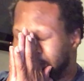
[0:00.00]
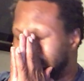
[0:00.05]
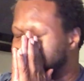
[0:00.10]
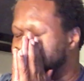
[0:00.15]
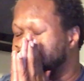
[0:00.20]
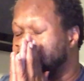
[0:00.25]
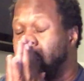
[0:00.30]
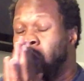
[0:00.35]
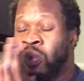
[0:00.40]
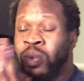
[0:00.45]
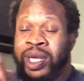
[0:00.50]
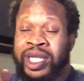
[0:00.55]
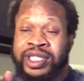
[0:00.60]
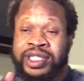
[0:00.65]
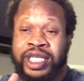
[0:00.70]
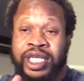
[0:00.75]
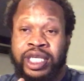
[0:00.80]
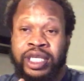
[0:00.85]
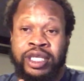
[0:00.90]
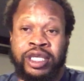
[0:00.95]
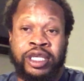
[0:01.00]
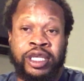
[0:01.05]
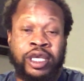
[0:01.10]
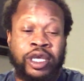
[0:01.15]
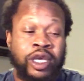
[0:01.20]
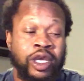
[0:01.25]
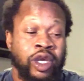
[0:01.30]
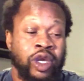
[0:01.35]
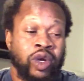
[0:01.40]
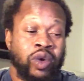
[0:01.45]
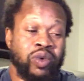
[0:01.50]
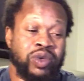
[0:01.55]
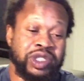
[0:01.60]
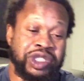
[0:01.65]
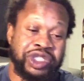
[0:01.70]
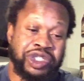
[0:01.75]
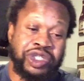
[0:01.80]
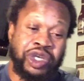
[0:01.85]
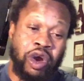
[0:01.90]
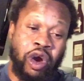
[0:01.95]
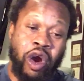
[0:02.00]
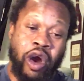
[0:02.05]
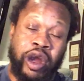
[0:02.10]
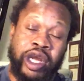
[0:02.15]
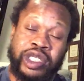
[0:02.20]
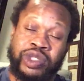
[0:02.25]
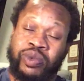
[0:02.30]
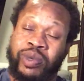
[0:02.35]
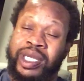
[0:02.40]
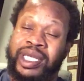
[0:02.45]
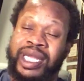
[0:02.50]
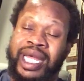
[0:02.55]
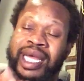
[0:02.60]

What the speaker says: you know, which he was charged with.